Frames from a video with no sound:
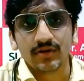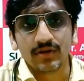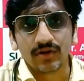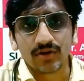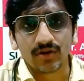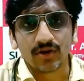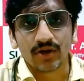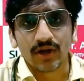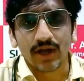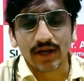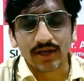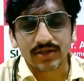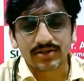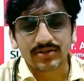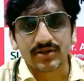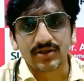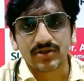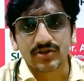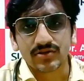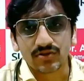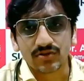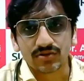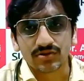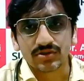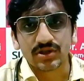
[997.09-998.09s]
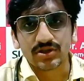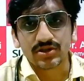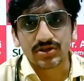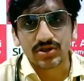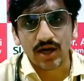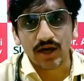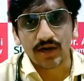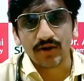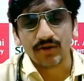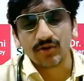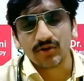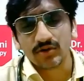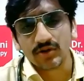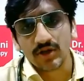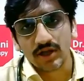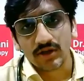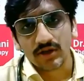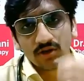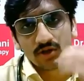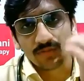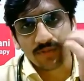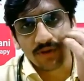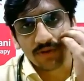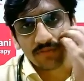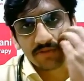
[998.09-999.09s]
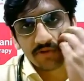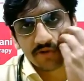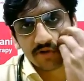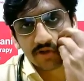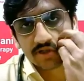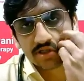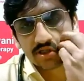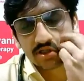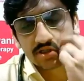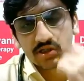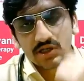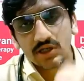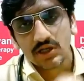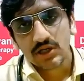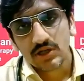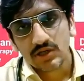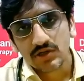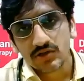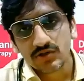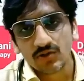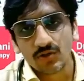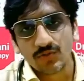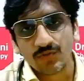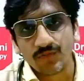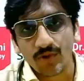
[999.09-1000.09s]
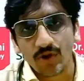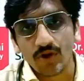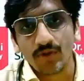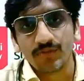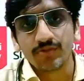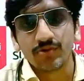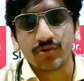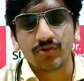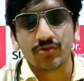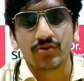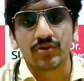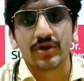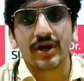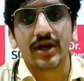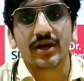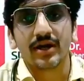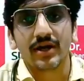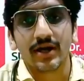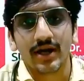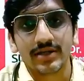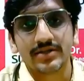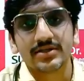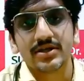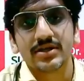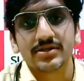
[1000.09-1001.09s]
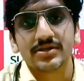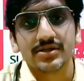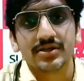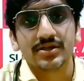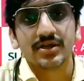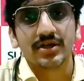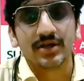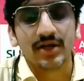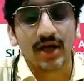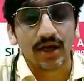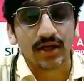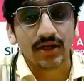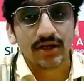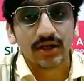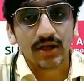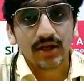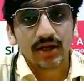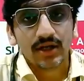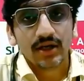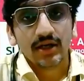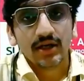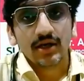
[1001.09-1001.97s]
your X-ray shows a shadow, then your pulmonologist should prompt you to get a HRCP done.